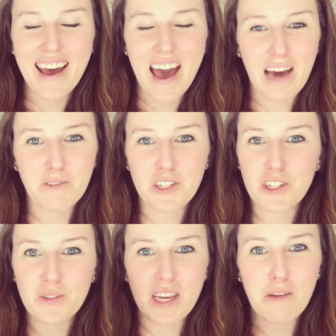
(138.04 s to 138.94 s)
After
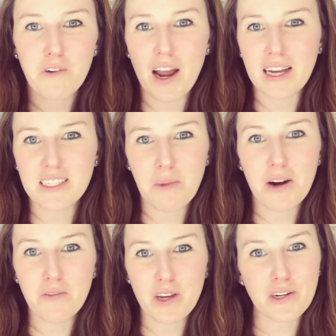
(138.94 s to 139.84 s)
you date for X
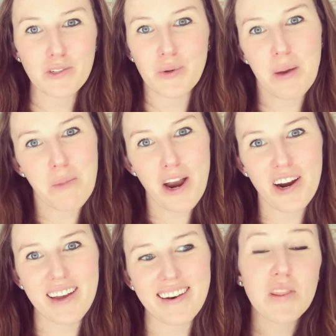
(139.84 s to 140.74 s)
amount of years, you get
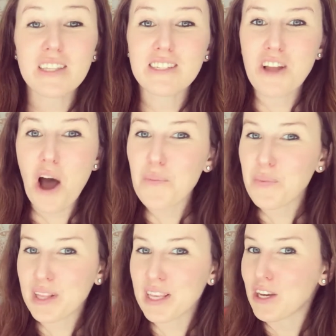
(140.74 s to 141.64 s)
married. But that's not
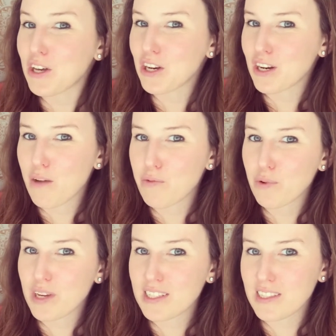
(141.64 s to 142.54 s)
really a good enough
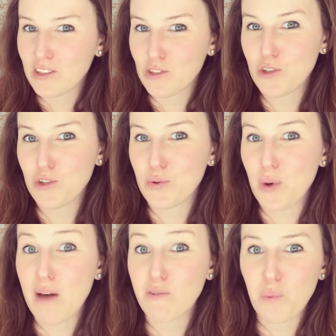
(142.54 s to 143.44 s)
reason to
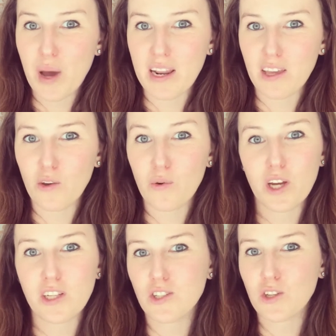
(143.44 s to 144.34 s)
have a wedding. You
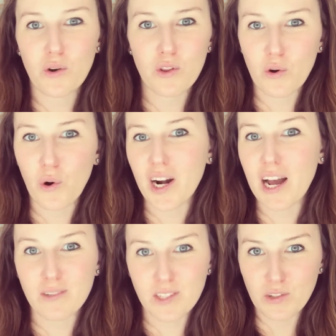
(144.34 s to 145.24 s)
could just go to the
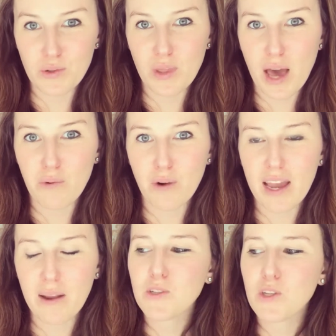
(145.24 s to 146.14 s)
courthouse and do that,
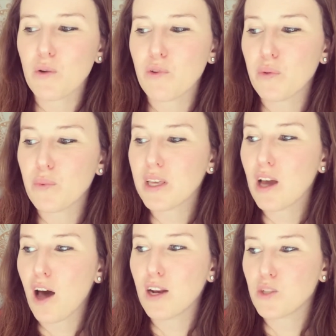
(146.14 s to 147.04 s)
right? So if you're really
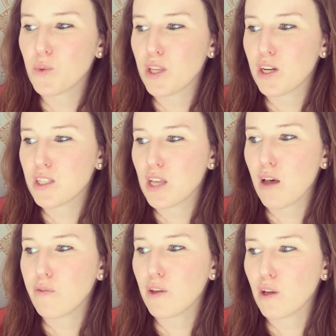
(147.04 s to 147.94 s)
honest with
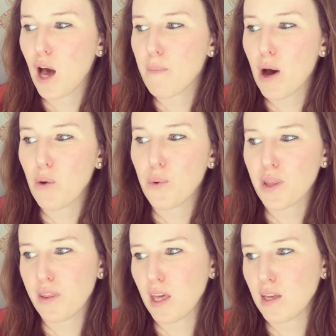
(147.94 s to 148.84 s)
yourself, you'll come out with
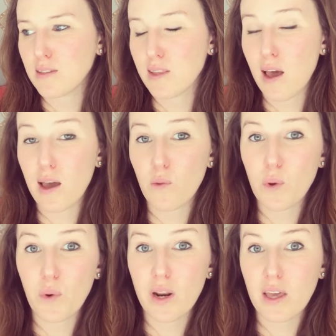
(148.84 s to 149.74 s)
things like, we
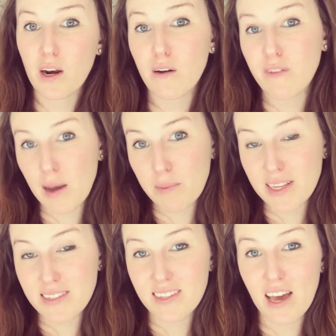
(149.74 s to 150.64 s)
want to get our
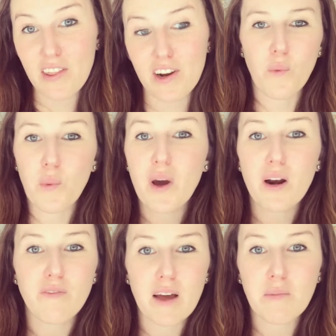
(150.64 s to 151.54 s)
families together. We want
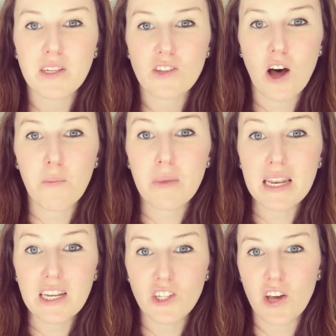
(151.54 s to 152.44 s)
our families to all meet
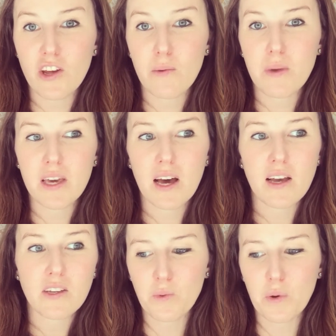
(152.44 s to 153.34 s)
each other
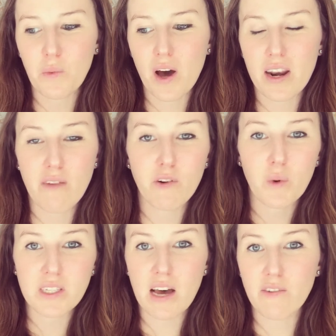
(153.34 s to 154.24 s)
because we want
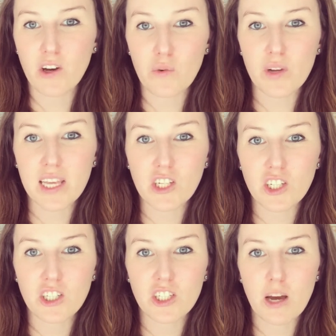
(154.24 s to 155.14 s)
everyone to have a good
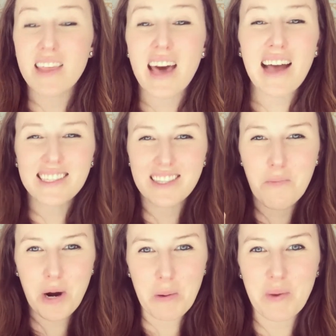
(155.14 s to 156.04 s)
relationship. That's the
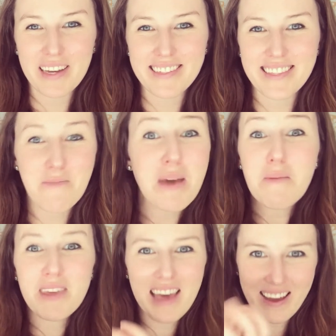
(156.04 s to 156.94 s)
purpose. That
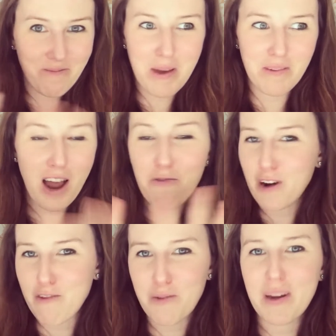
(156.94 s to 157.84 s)
maybe that, not for
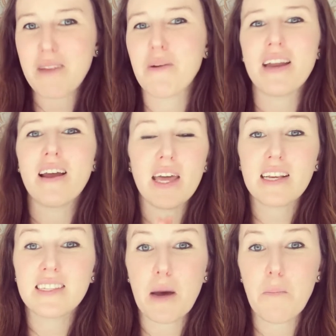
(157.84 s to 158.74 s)
everybody, but an
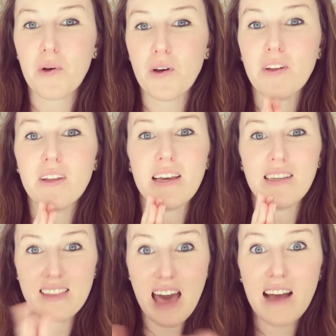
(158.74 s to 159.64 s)
example
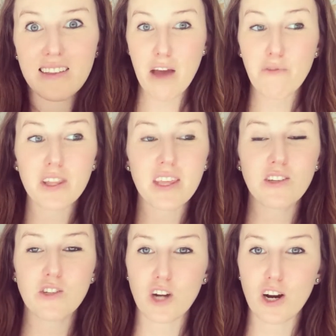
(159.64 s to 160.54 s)
is that. Everything
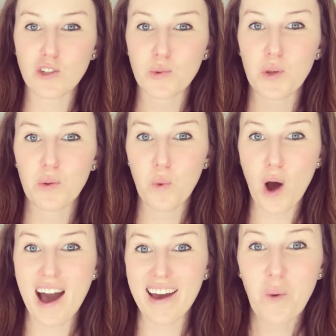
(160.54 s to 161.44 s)
starts with
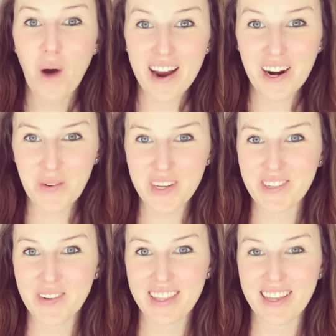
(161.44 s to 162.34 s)
why. Why are we
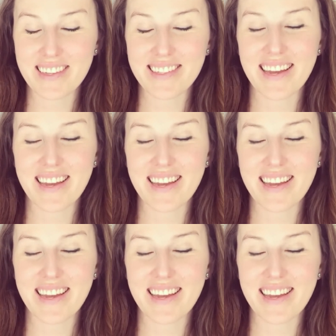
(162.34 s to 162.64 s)
doing this?